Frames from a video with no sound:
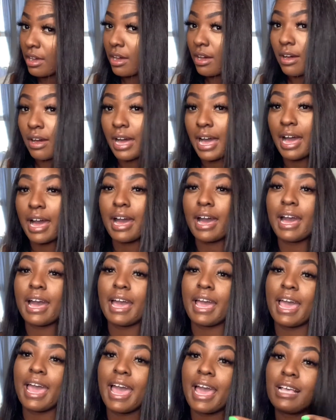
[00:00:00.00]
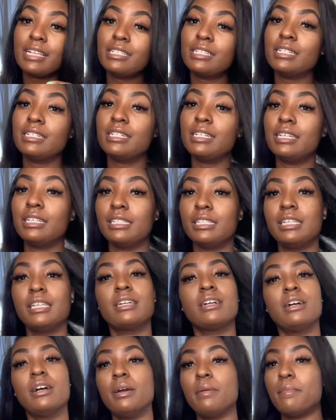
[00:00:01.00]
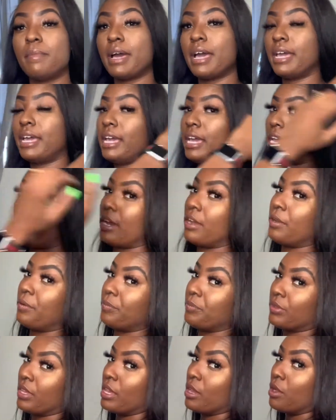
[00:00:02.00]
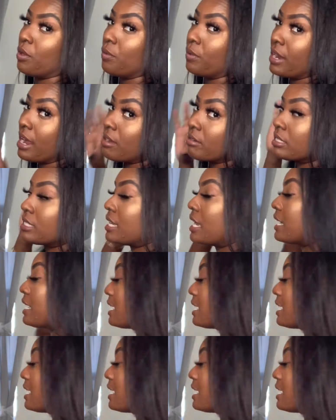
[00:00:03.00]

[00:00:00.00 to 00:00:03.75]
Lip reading: I accidentally cut my hair when I was taking